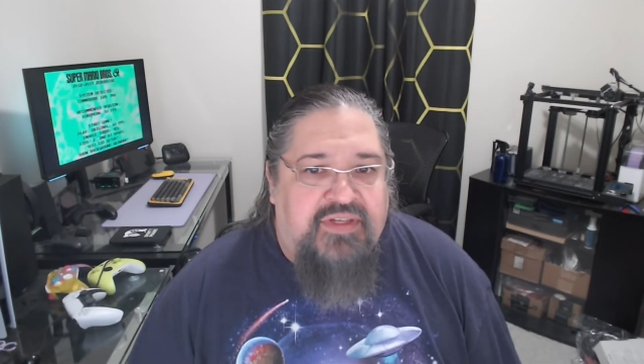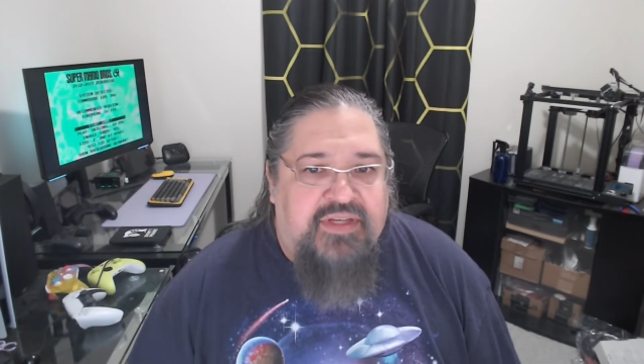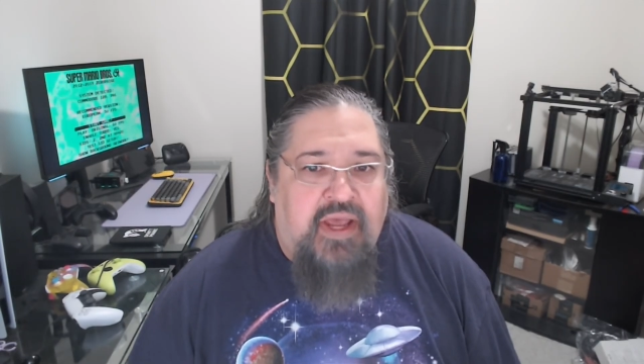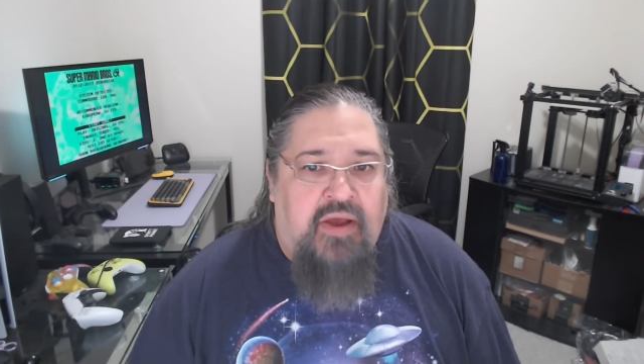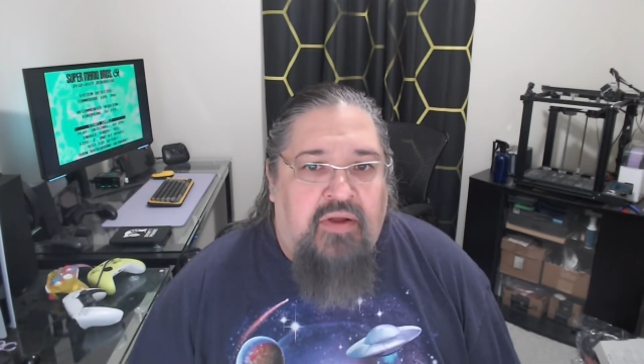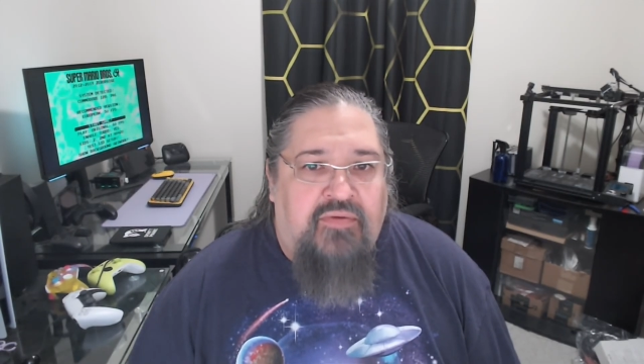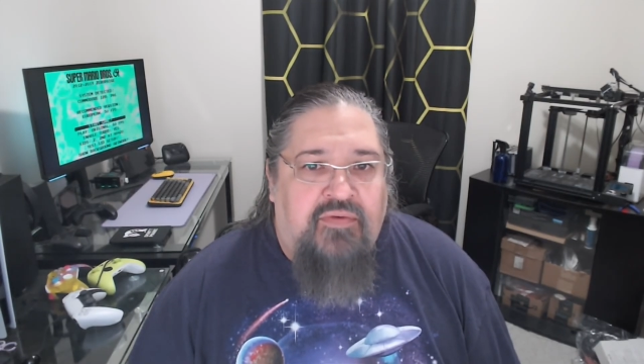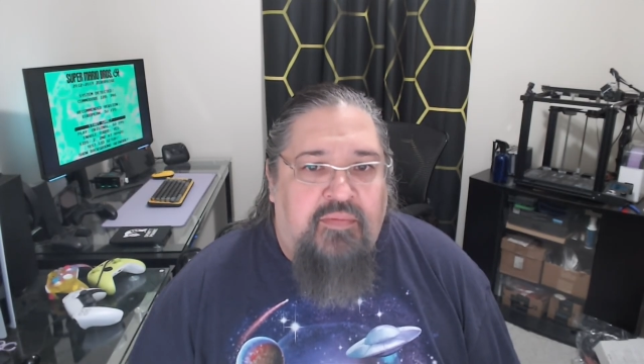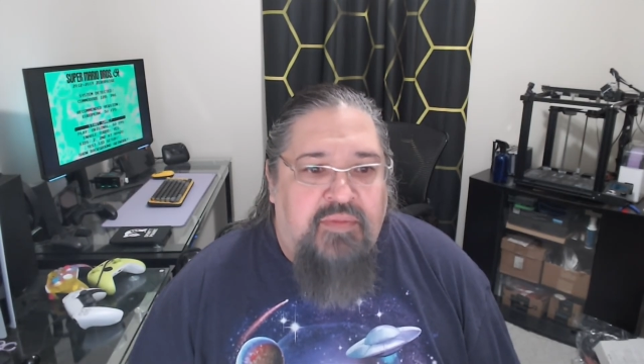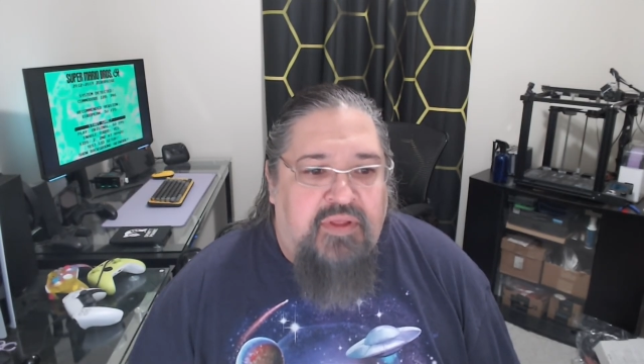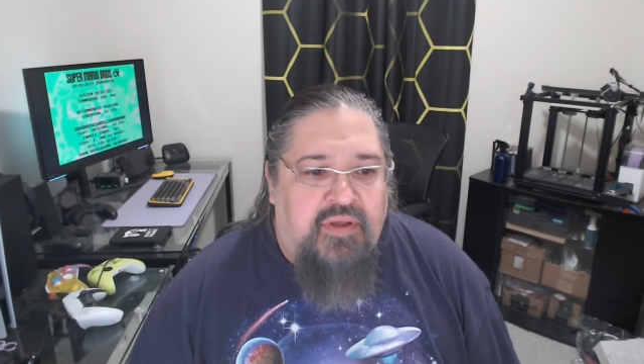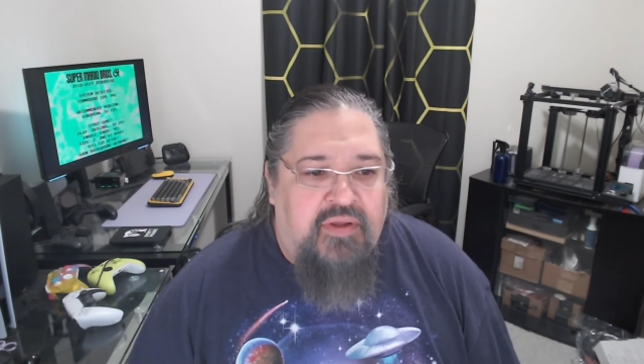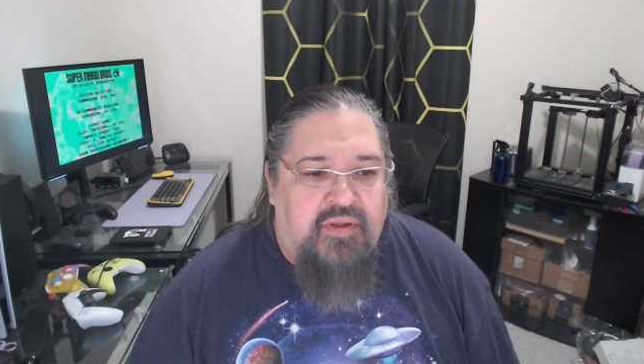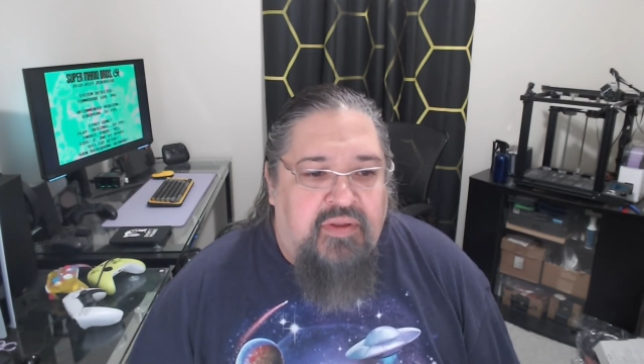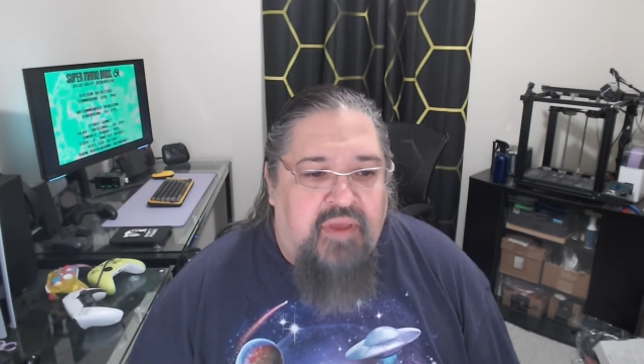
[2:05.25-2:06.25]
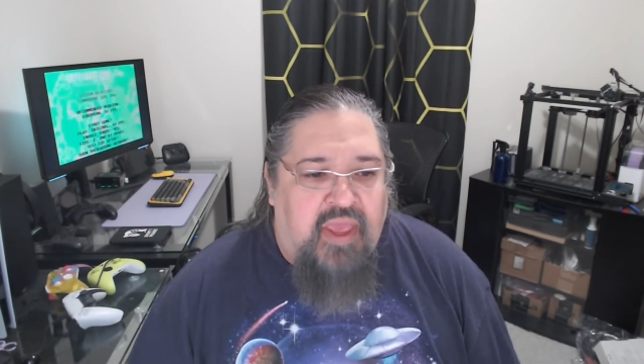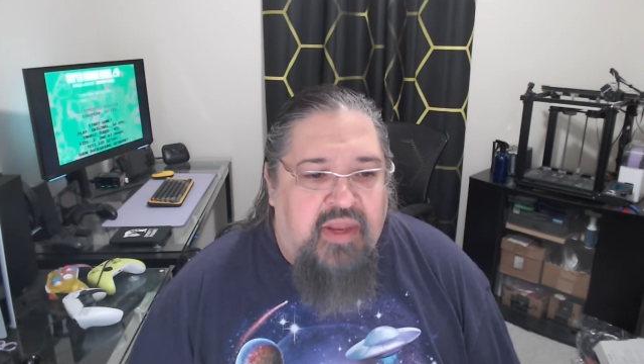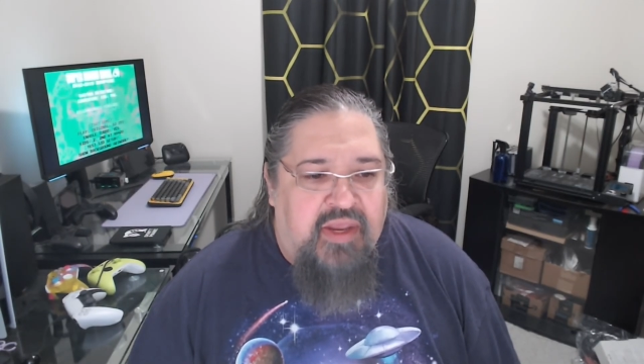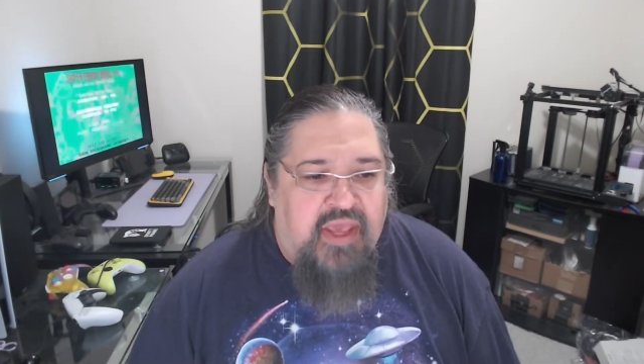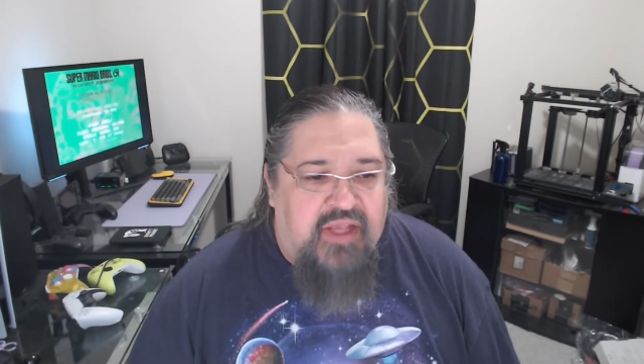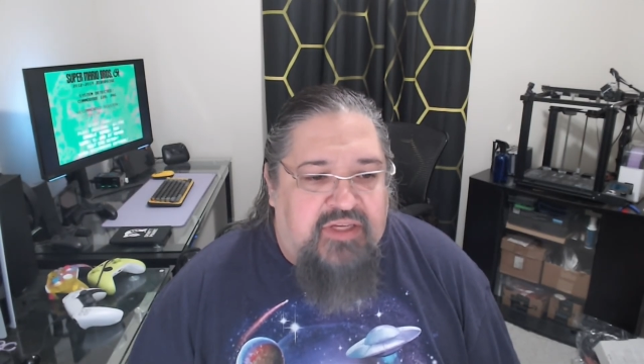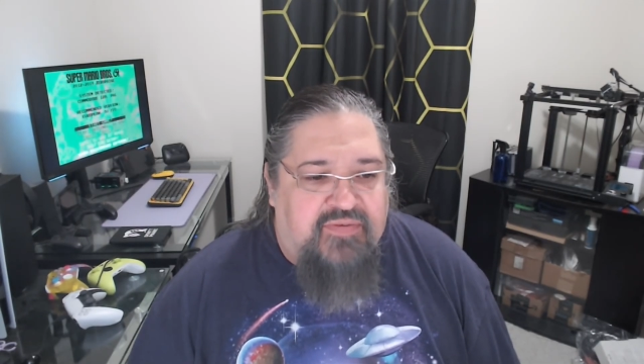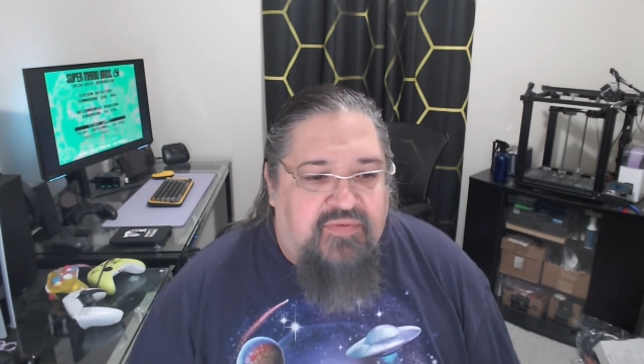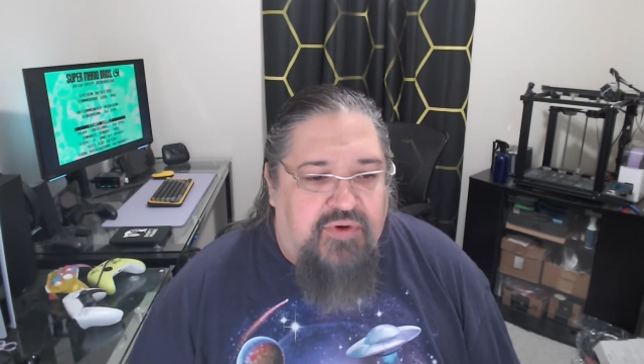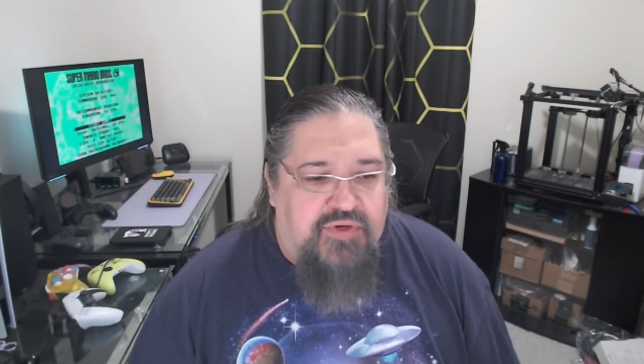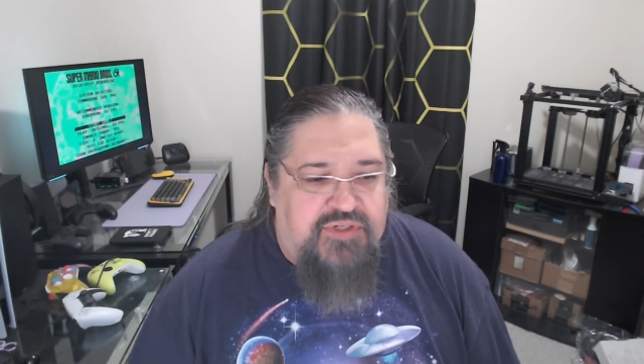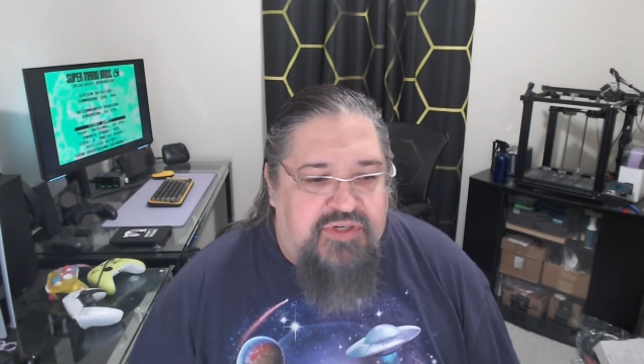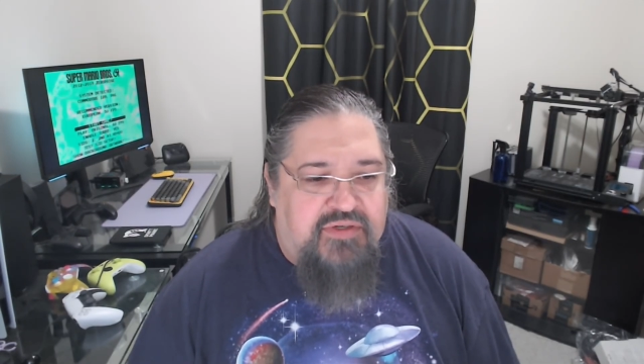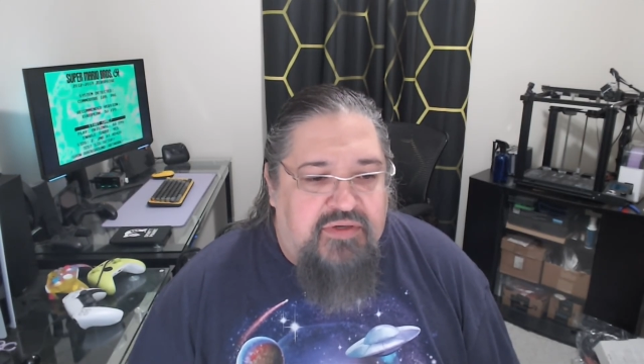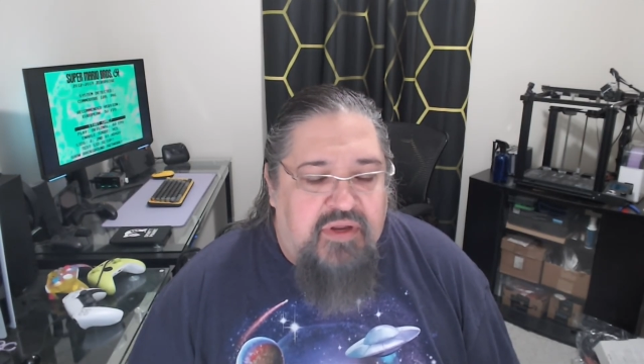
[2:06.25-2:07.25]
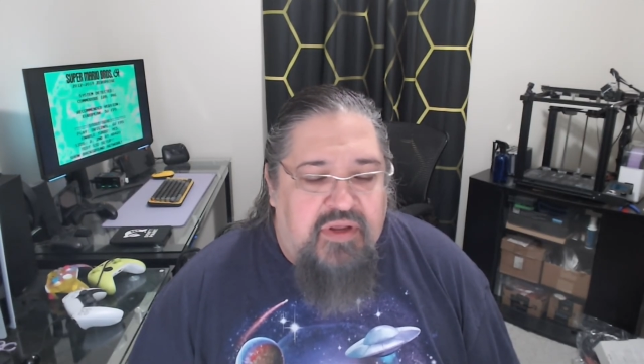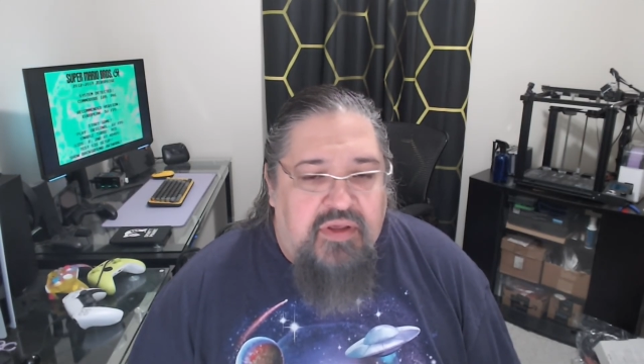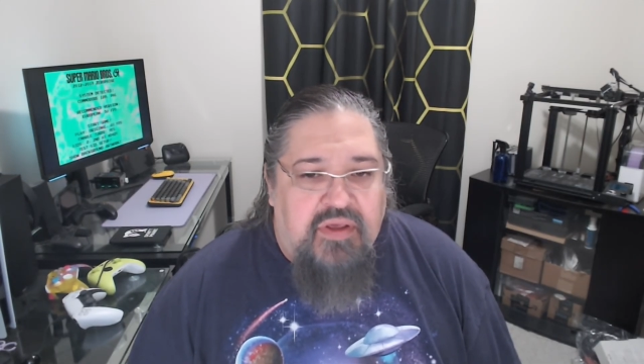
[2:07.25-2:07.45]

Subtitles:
sound from the NES version,